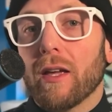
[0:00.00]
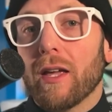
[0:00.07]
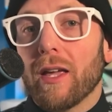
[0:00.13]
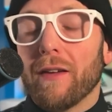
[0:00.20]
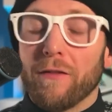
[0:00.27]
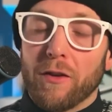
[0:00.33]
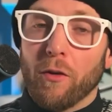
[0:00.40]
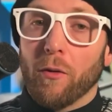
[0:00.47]

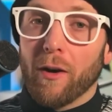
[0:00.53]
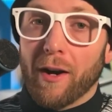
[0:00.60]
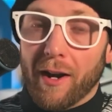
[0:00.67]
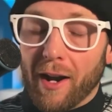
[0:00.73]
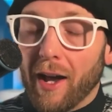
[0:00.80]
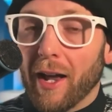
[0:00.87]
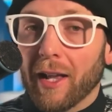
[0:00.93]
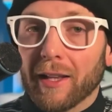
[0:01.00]
if you're
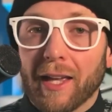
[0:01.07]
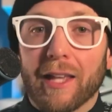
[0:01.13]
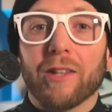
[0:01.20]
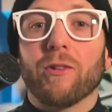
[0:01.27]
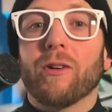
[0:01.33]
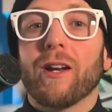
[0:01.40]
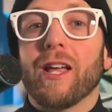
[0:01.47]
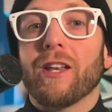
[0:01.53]
not a
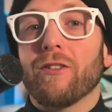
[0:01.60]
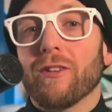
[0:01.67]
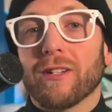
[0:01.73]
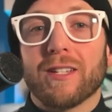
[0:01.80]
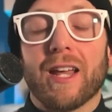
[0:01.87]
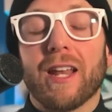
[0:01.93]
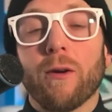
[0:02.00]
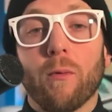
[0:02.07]
landlord and you're a
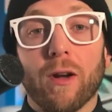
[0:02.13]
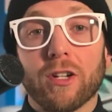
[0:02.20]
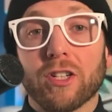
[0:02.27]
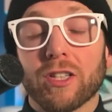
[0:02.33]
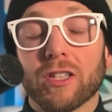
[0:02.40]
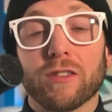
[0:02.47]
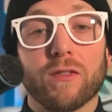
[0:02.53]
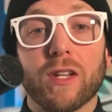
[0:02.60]
tenant
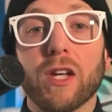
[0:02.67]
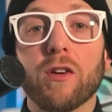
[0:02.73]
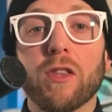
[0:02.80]
watching this video,